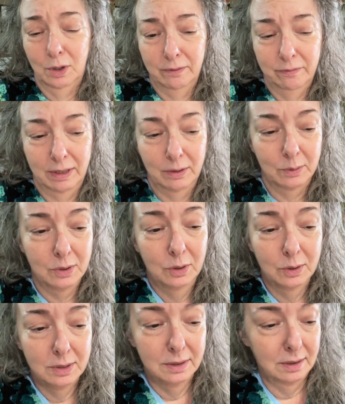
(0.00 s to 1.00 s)
to find those
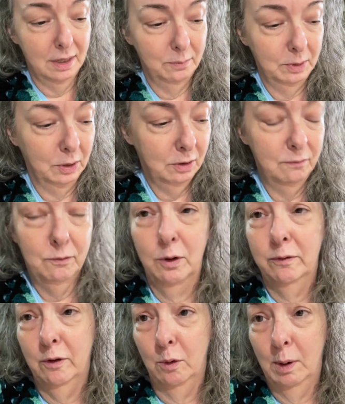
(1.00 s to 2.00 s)
hooks I've been looking for
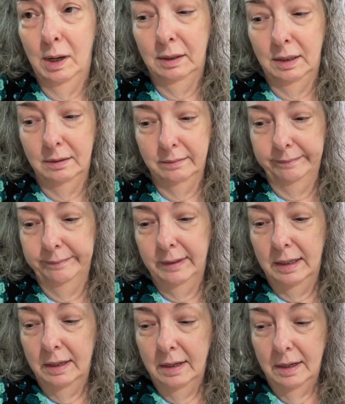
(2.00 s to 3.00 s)
for a while now.
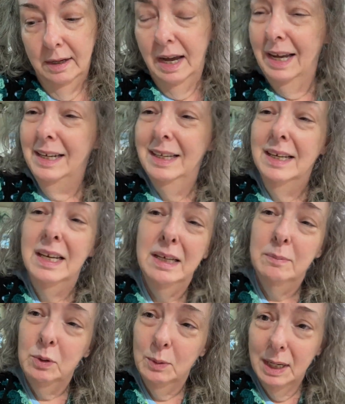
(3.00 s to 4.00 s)
I didn't end
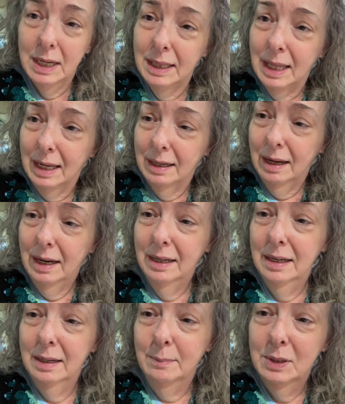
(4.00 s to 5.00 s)
up doing any of that. I
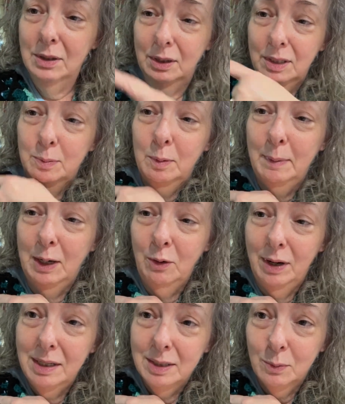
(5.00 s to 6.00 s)
ended up starting to put my
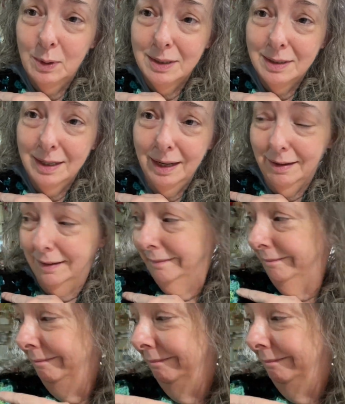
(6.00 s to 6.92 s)
granny squares together,